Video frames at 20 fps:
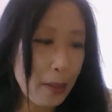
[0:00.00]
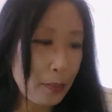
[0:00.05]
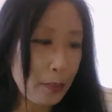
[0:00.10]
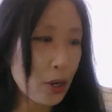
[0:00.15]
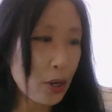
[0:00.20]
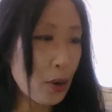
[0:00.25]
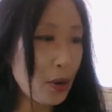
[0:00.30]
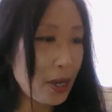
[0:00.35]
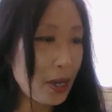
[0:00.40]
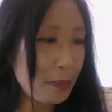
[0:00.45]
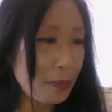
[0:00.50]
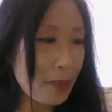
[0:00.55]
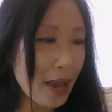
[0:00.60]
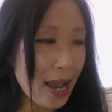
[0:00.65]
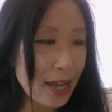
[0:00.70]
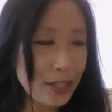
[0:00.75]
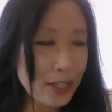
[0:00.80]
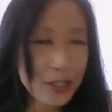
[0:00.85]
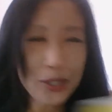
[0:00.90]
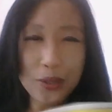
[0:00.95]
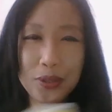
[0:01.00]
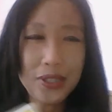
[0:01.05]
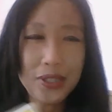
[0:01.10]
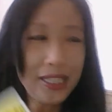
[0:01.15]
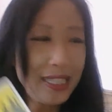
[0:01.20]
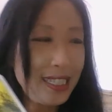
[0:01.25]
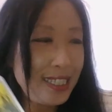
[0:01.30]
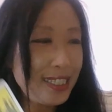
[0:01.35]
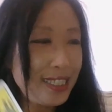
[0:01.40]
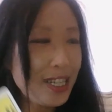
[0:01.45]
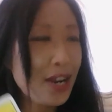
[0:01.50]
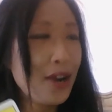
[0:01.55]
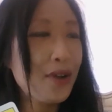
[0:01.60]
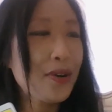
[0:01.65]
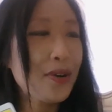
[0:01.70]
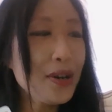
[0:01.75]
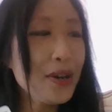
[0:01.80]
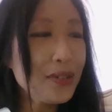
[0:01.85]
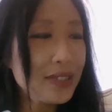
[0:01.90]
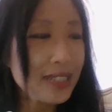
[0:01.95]
going back to the
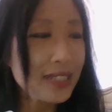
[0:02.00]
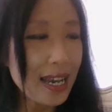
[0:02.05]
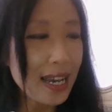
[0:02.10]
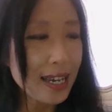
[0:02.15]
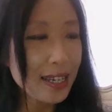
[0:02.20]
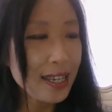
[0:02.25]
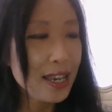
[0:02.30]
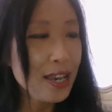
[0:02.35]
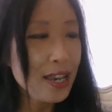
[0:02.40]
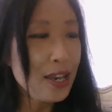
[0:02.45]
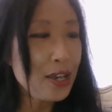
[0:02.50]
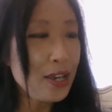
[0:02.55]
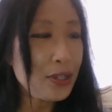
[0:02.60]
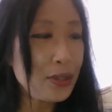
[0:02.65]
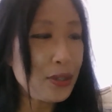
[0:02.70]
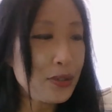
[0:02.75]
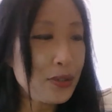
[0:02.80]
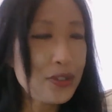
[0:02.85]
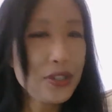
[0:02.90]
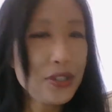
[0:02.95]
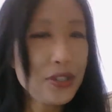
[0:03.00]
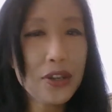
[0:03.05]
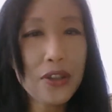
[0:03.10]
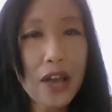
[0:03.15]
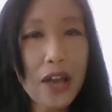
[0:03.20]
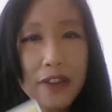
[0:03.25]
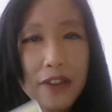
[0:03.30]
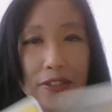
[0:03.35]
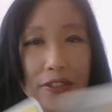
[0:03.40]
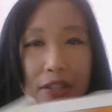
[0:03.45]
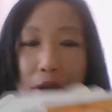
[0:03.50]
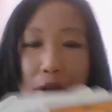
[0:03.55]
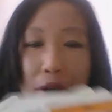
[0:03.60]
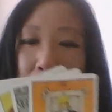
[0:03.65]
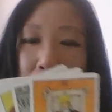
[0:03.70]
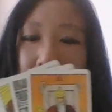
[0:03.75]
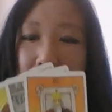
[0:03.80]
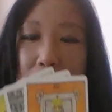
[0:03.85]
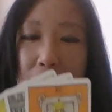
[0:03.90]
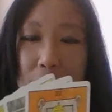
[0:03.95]
tarot deck, you see a lot of
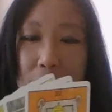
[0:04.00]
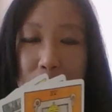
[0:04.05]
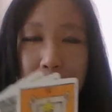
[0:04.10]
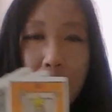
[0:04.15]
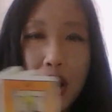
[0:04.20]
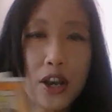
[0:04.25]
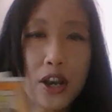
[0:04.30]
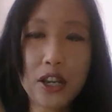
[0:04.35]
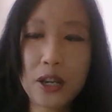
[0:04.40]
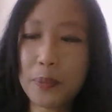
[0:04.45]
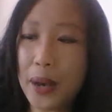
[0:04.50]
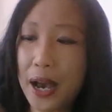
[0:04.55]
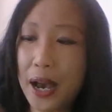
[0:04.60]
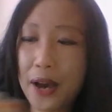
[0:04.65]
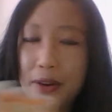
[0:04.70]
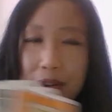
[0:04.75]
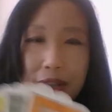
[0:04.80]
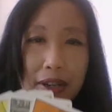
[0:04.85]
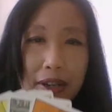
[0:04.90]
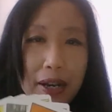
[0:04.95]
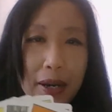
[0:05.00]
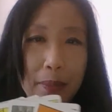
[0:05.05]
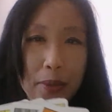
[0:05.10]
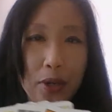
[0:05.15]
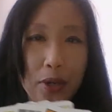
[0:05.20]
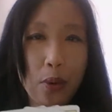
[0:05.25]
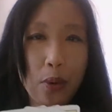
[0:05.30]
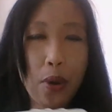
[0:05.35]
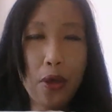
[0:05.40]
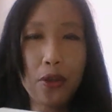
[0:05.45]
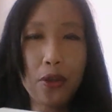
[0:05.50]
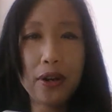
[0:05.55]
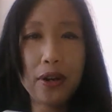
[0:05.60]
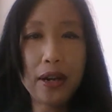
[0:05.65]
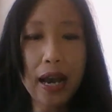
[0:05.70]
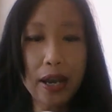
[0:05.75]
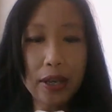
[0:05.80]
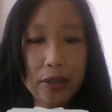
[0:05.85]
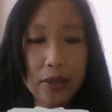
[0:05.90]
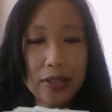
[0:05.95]
tarot readers talk about, whether or
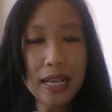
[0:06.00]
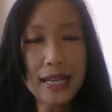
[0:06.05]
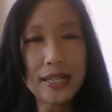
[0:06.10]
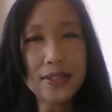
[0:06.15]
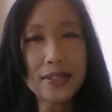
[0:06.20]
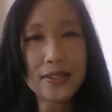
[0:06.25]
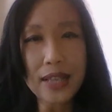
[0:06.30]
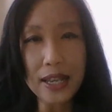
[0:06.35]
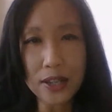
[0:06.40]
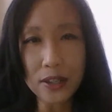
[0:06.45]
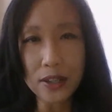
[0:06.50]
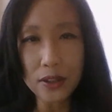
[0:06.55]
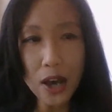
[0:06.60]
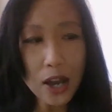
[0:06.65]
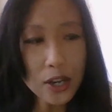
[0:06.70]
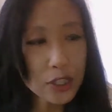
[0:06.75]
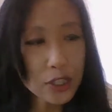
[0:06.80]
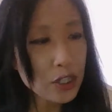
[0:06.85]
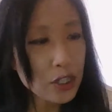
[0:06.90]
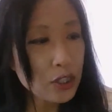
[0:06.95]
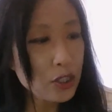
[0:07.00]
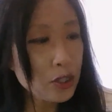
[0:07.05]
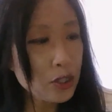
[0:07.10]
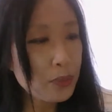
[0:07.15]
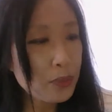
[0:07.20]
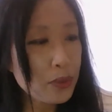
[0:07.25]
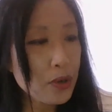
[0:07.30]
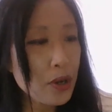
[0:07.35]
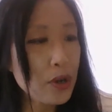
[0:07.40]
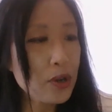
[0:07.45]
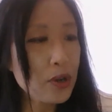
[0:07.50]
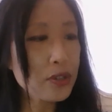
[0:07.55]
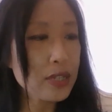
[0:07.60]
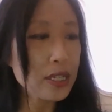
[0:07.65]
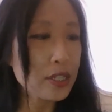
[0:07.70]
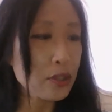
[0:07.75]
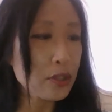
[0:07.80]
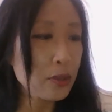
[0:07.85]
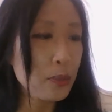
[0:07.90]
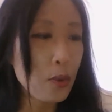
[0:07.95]
not you take a psychological approach
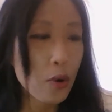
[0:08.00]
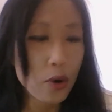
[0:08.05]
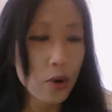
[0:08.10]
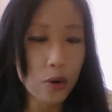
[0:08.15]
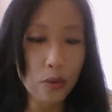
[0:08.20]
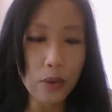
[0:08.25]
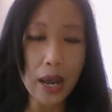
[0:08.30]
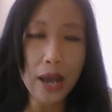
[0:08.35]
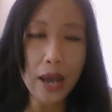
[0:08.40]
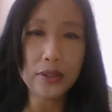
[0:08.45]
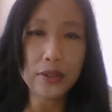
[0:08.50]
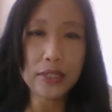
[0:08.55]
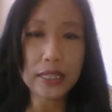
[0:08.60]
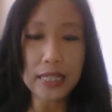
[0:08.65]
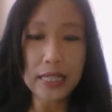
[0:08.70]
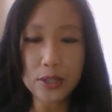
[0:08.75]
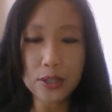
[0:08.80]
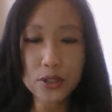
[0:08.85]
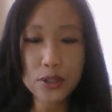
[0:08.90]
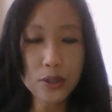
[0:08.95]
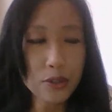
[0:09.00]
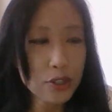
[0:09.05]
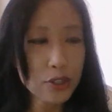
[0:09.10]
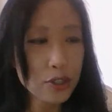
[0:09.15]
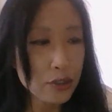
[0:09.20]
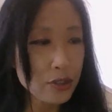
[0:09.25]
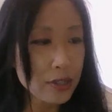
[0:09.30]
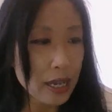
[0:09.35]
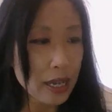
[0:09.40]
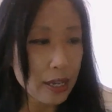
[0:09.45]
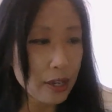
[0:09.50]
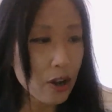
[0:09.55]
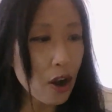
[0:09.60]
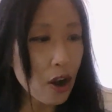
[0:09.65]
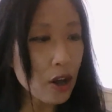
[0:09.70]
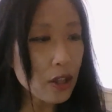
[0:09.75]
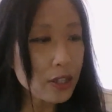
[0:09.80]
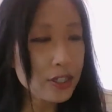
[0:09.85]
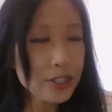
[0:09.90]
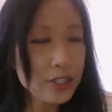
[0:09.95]
that's a little more grounded in social
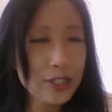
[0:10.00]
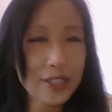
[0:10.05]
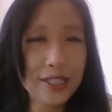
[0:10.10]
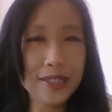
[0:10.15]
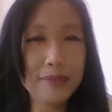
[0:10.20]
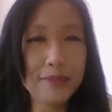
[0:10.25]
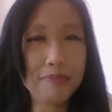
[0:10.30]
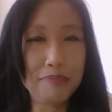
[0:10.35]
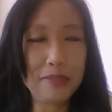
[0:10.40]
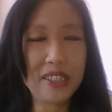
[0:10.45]
psychology,